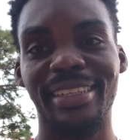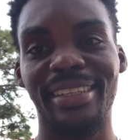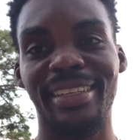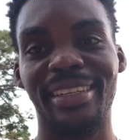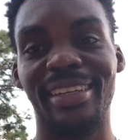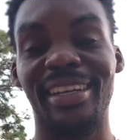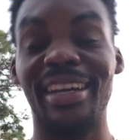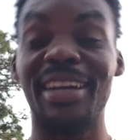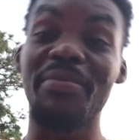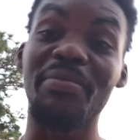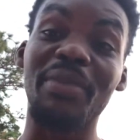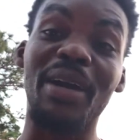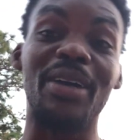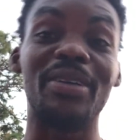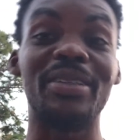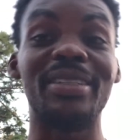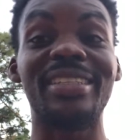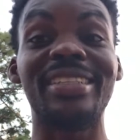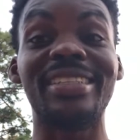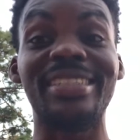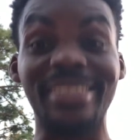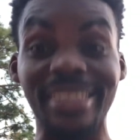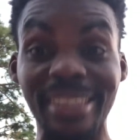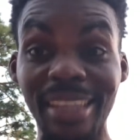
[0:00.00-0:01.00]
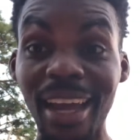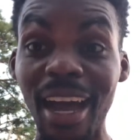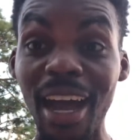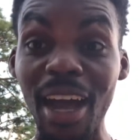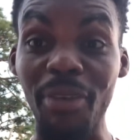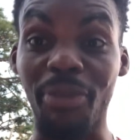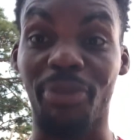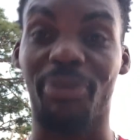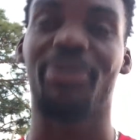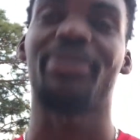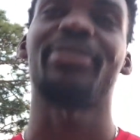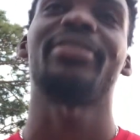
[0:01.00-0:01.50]
about
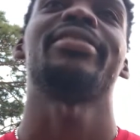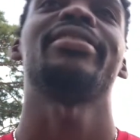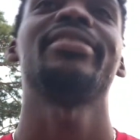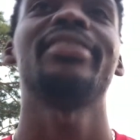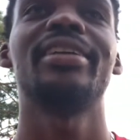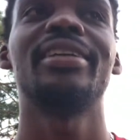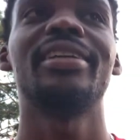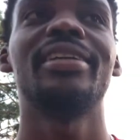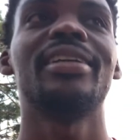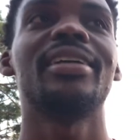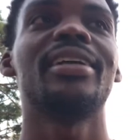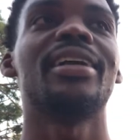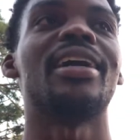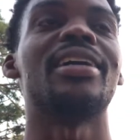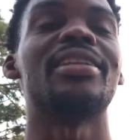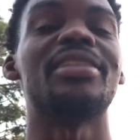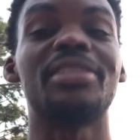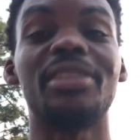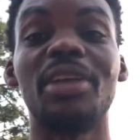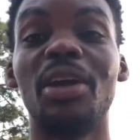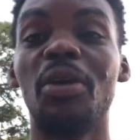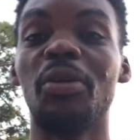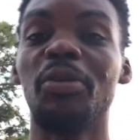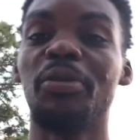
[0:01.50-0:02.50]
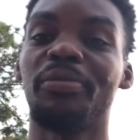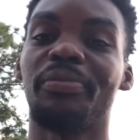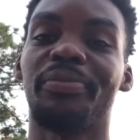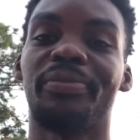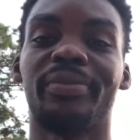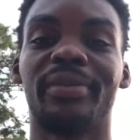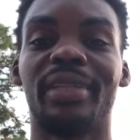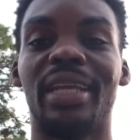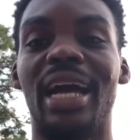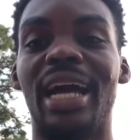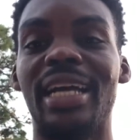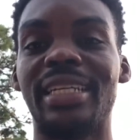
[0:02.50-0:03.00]
stuff. And so,
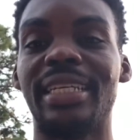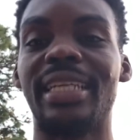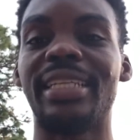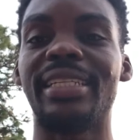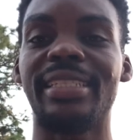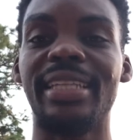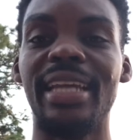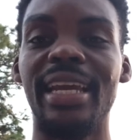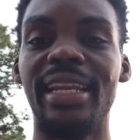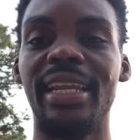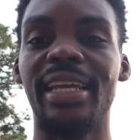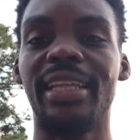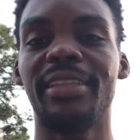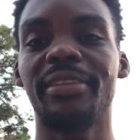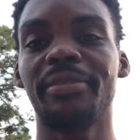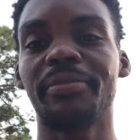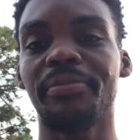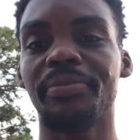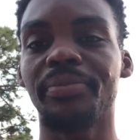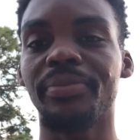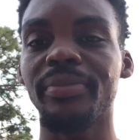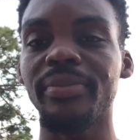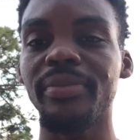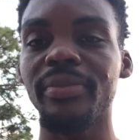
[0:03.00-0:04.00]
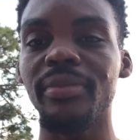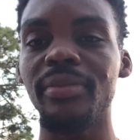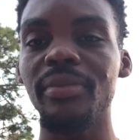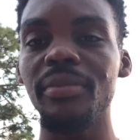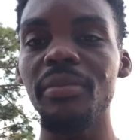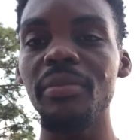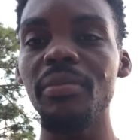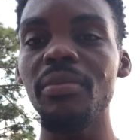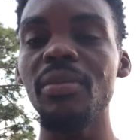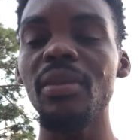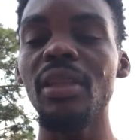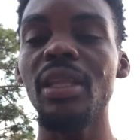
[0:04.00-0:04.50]
as I stated,
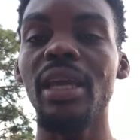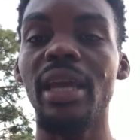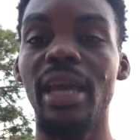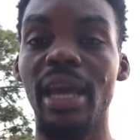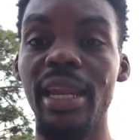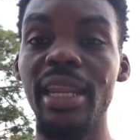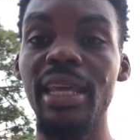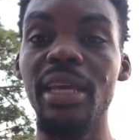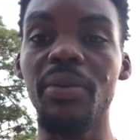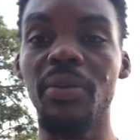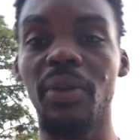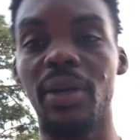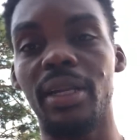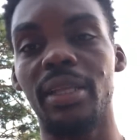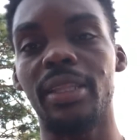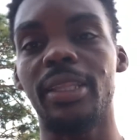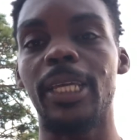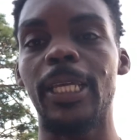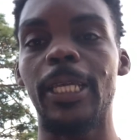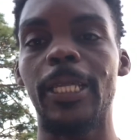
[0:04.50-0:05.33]
inequality.